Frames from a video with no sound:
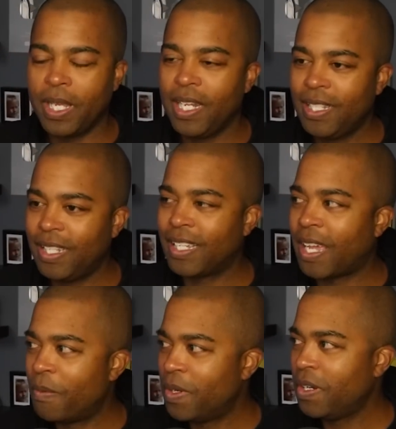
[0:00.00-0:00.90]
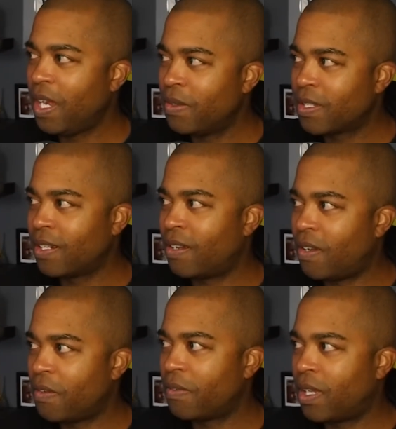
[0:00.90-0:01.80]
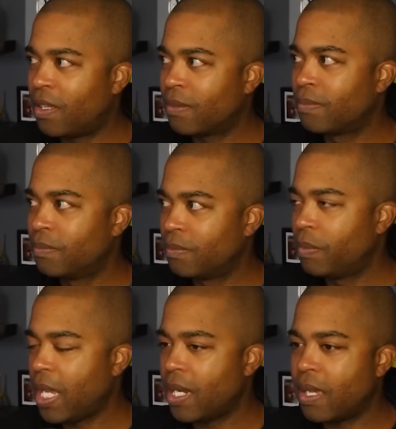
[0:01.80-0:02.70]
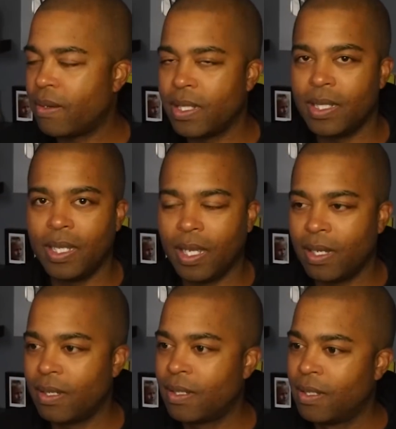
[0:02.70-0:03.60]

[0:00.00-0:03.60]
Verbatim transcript: getting like, I wonder how it's gonna all all pan out in the end.